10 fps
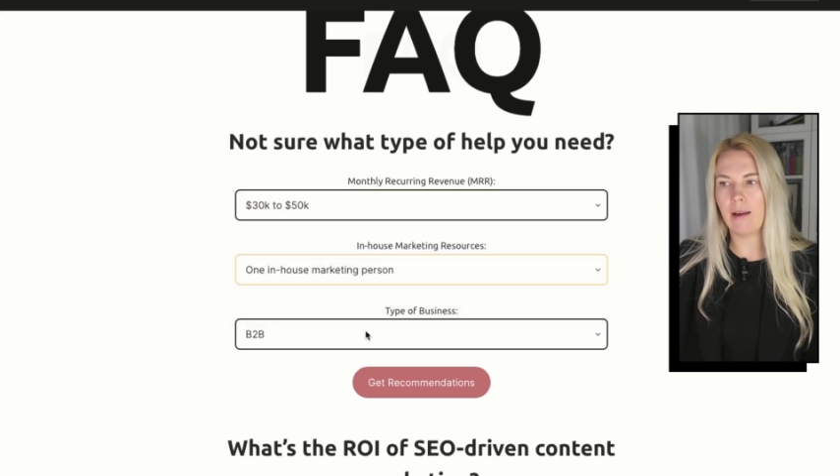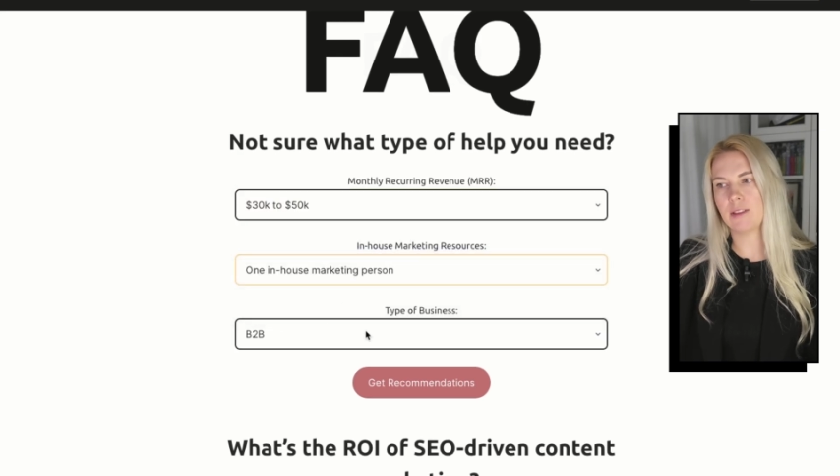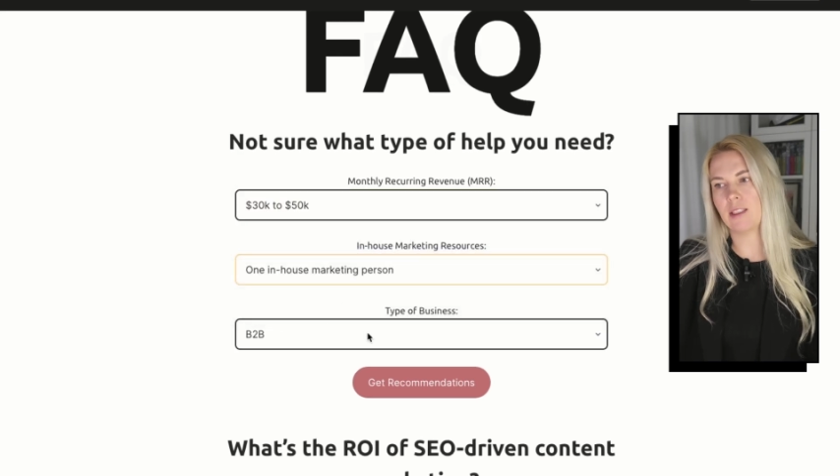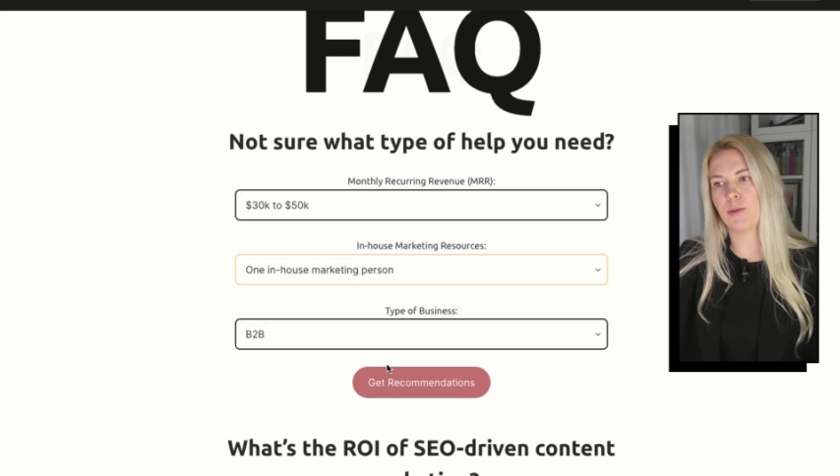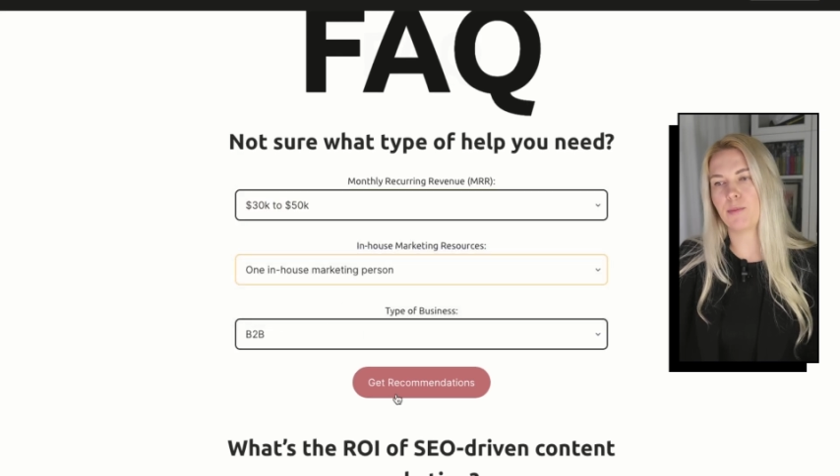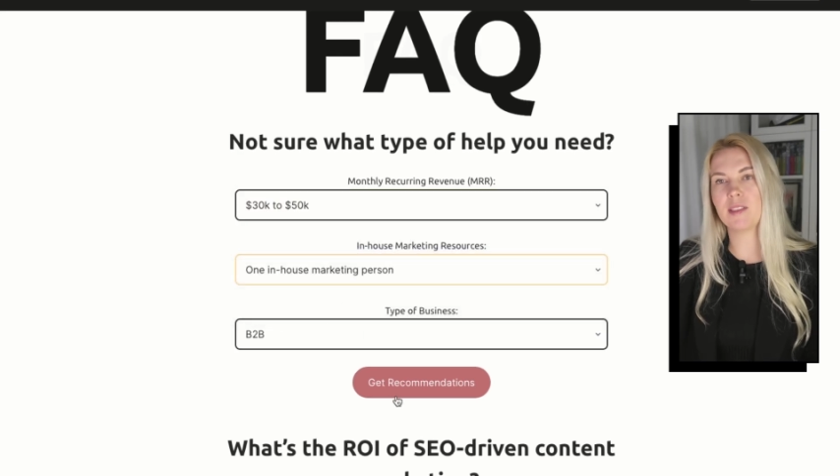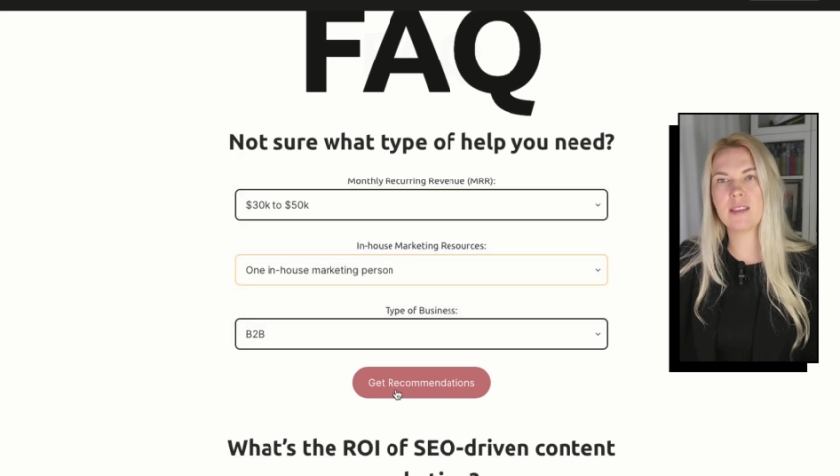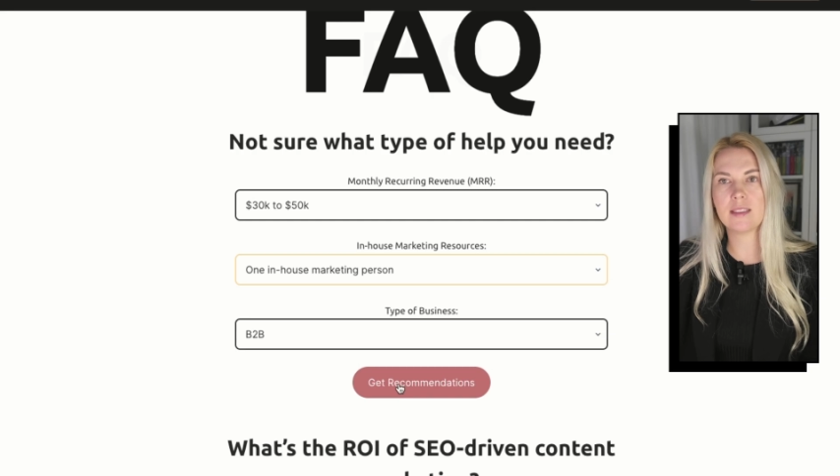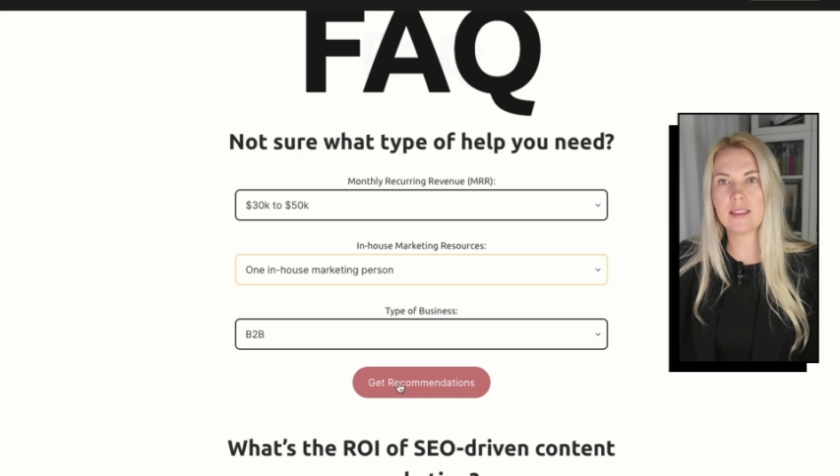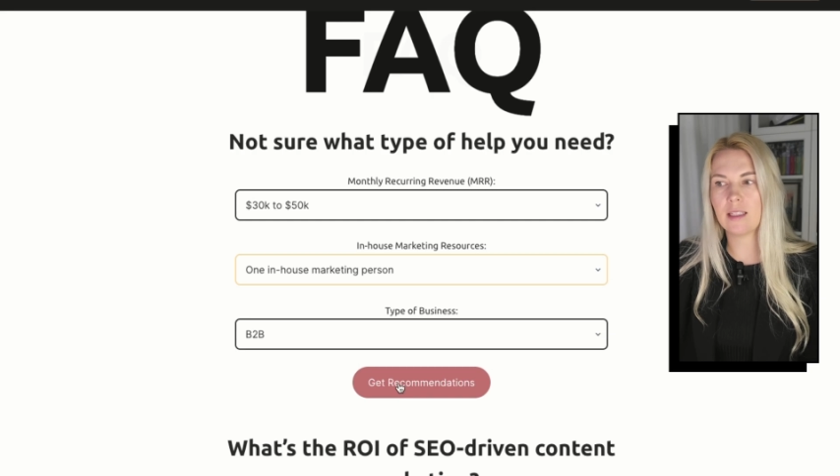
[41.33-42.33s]
what type of
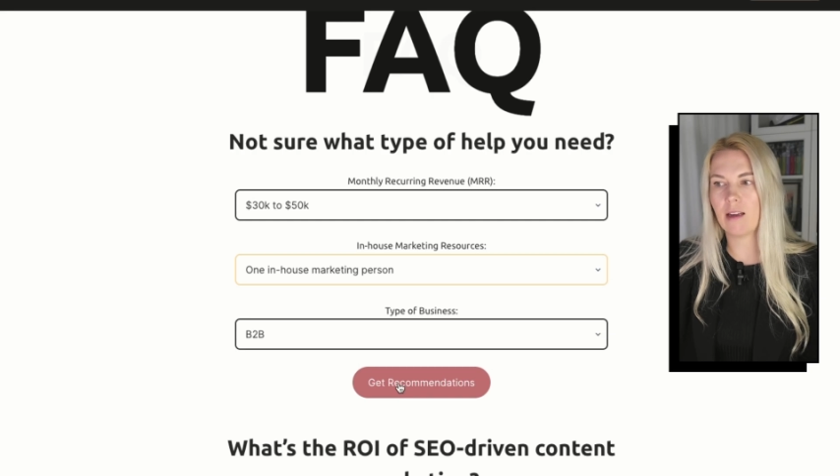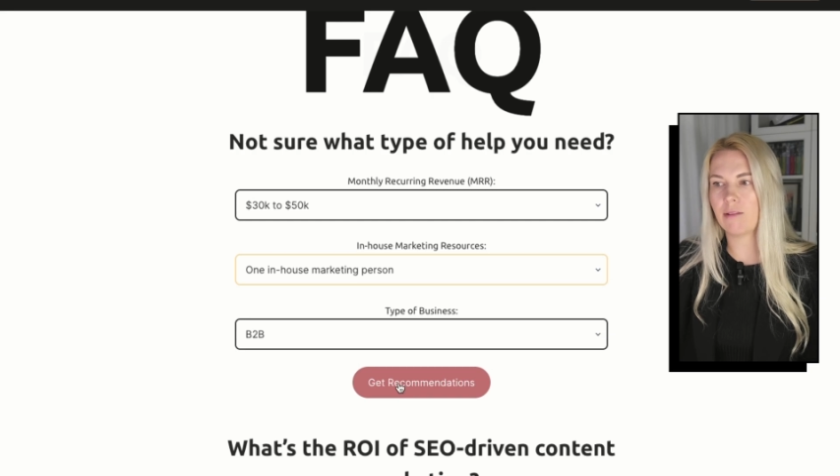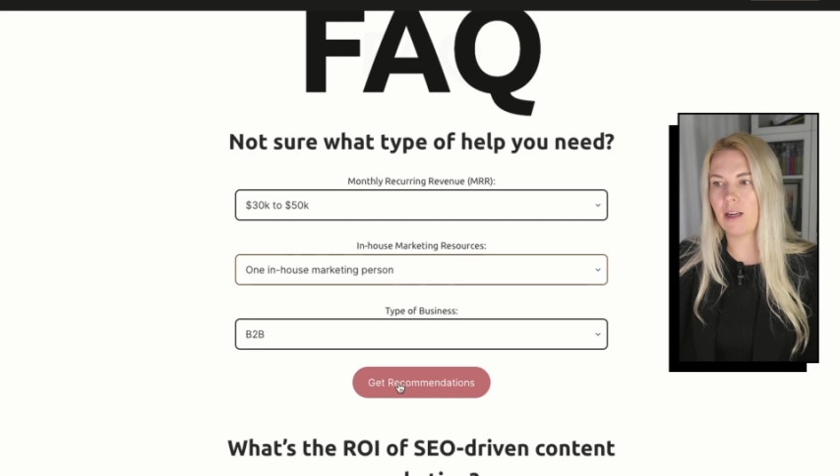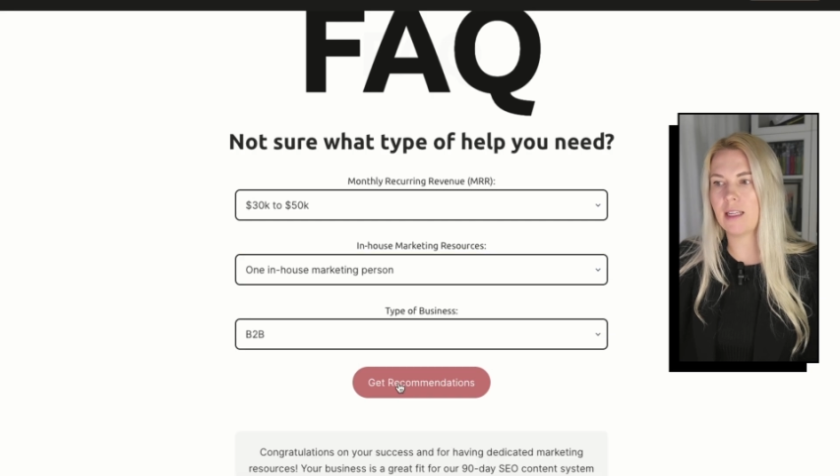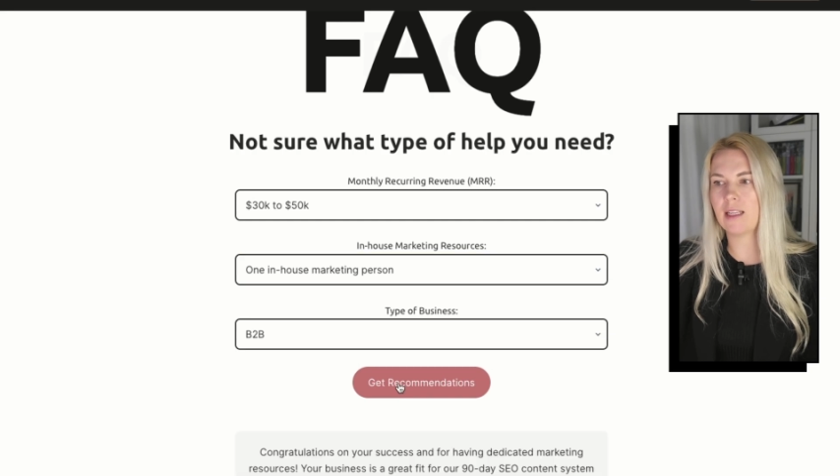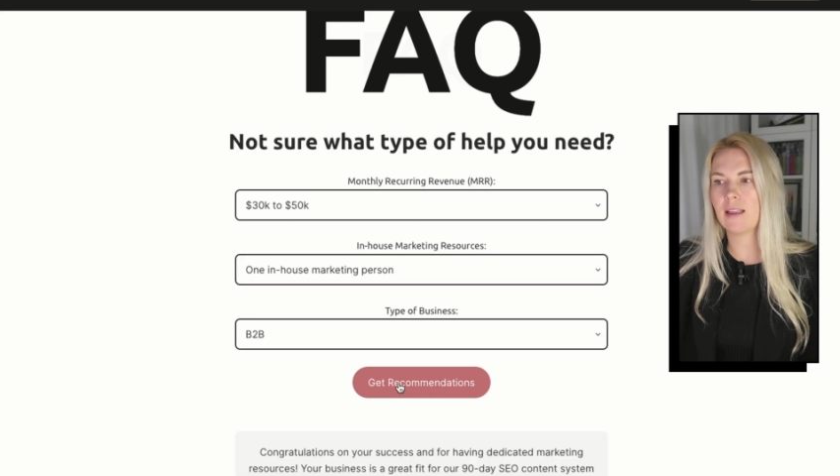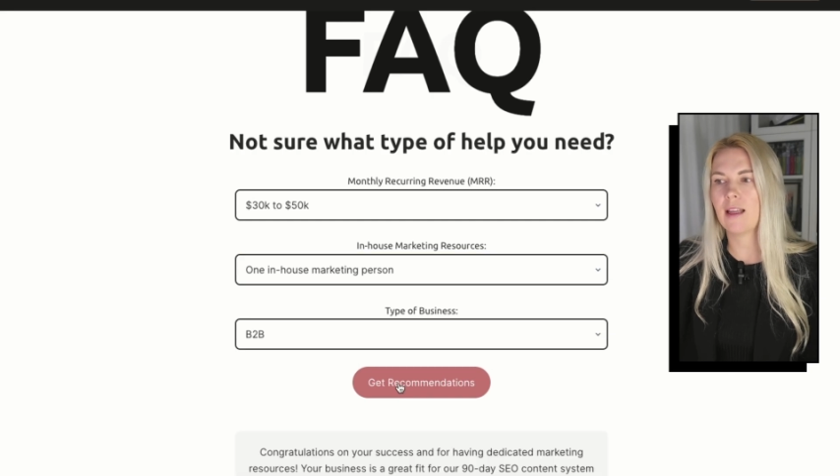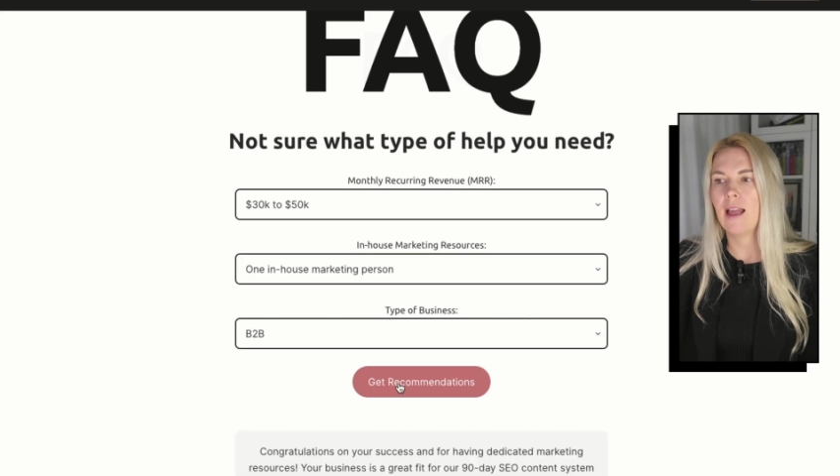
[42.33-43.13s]
business they are running,